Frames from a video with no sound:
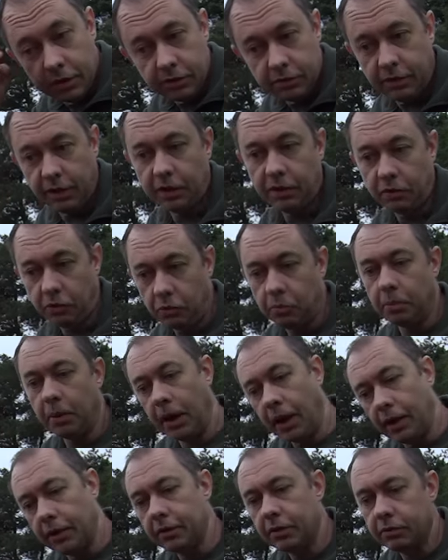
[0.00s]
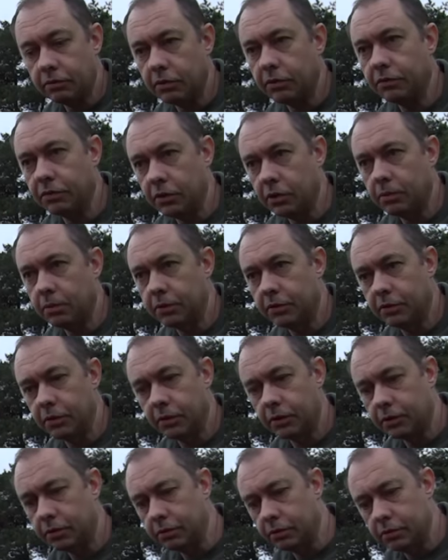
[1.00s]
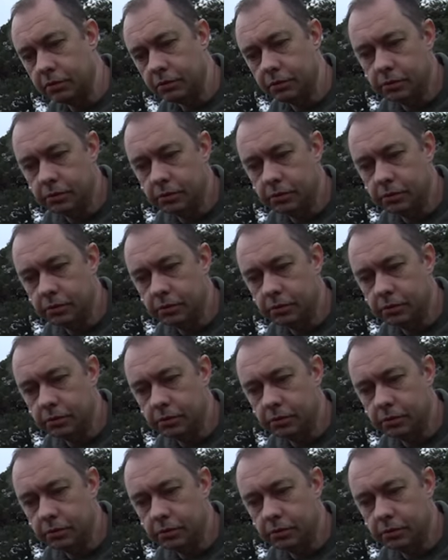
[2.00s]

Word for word: take it all back and refurbish it and